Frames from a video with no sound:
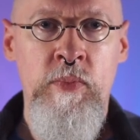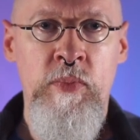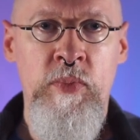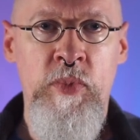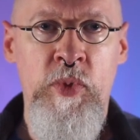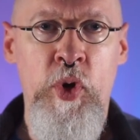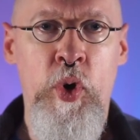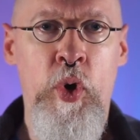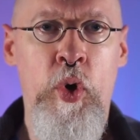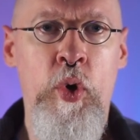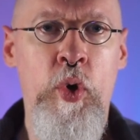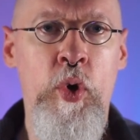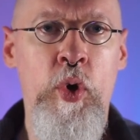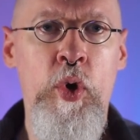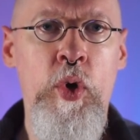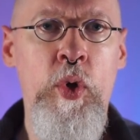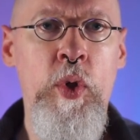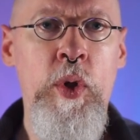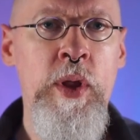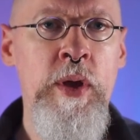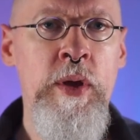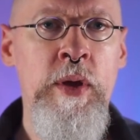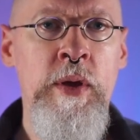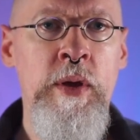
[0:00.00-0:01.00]
The
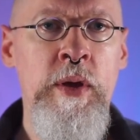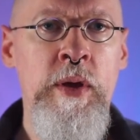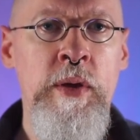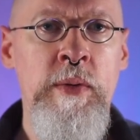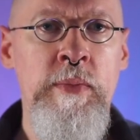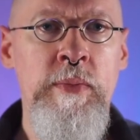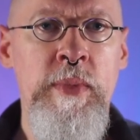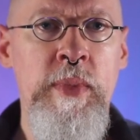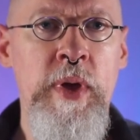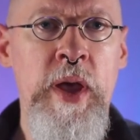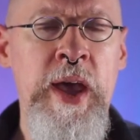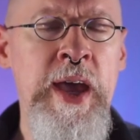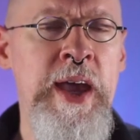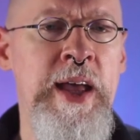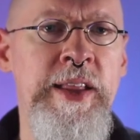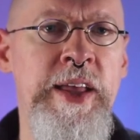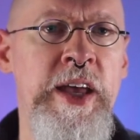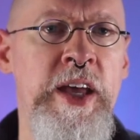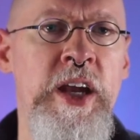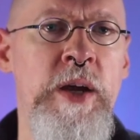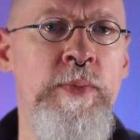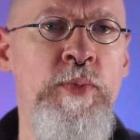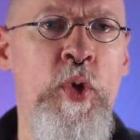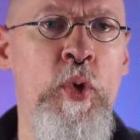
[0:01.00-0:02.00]
whole
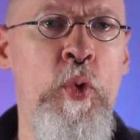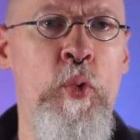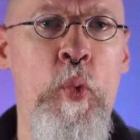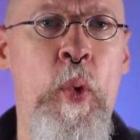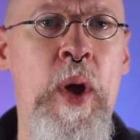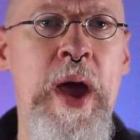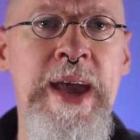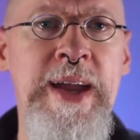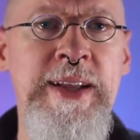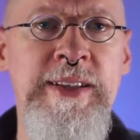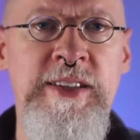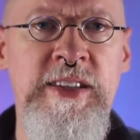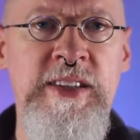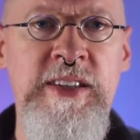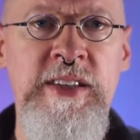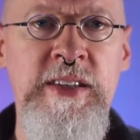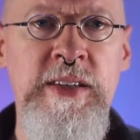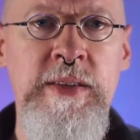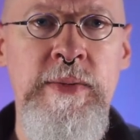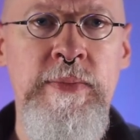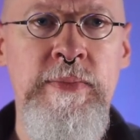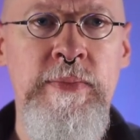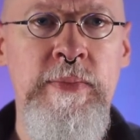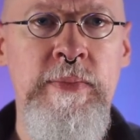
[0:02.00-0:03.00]
alienable
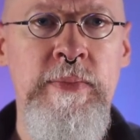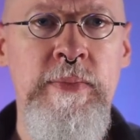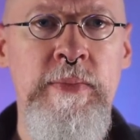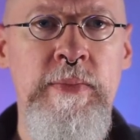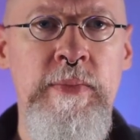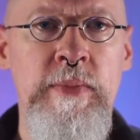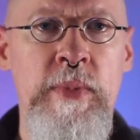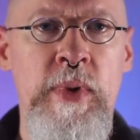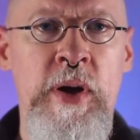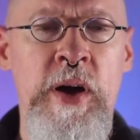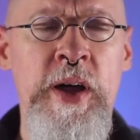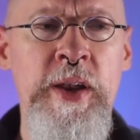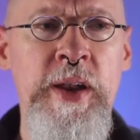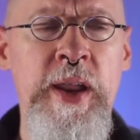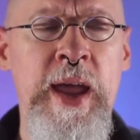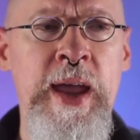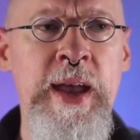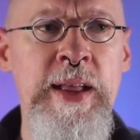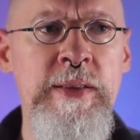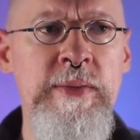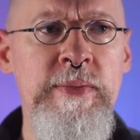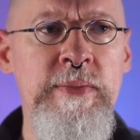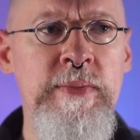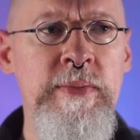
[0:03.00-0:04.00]
rights,
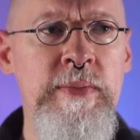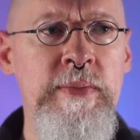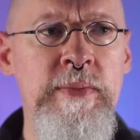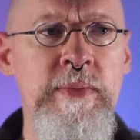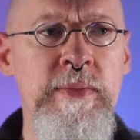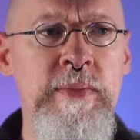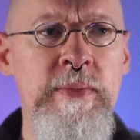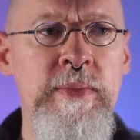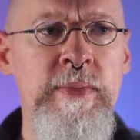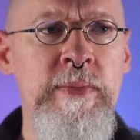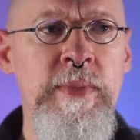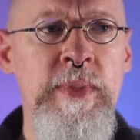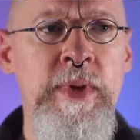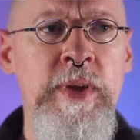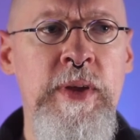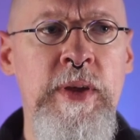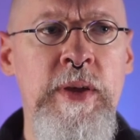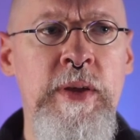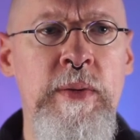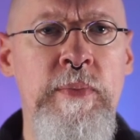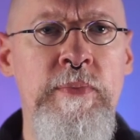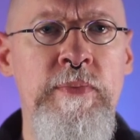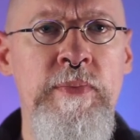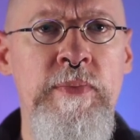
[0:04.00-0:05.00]
unalien
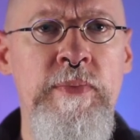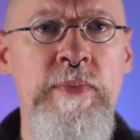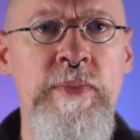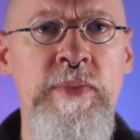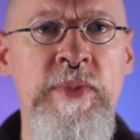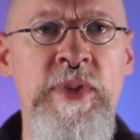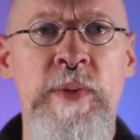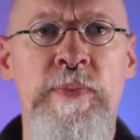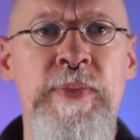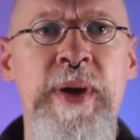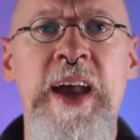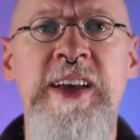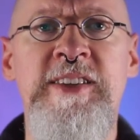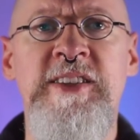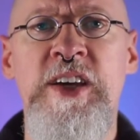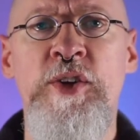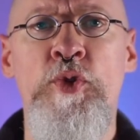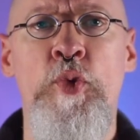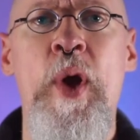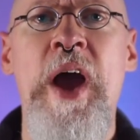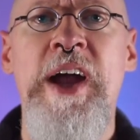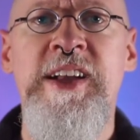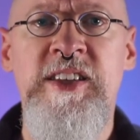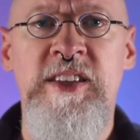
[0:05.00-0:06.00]
the
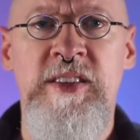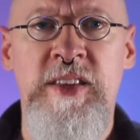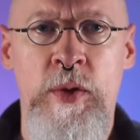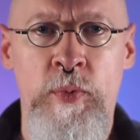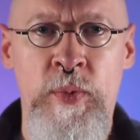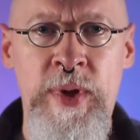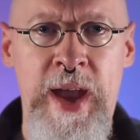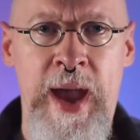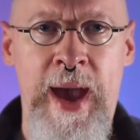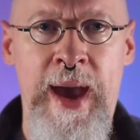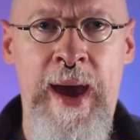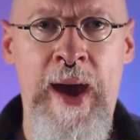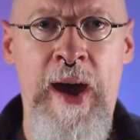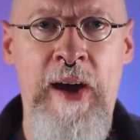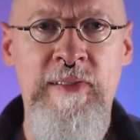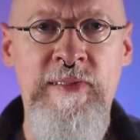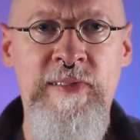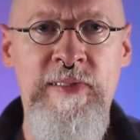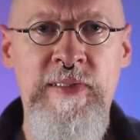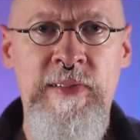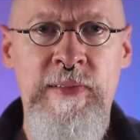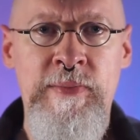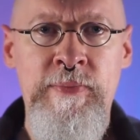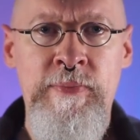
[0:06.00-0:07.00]
basic rights that we
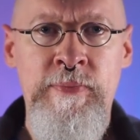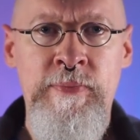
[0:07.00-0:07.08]
have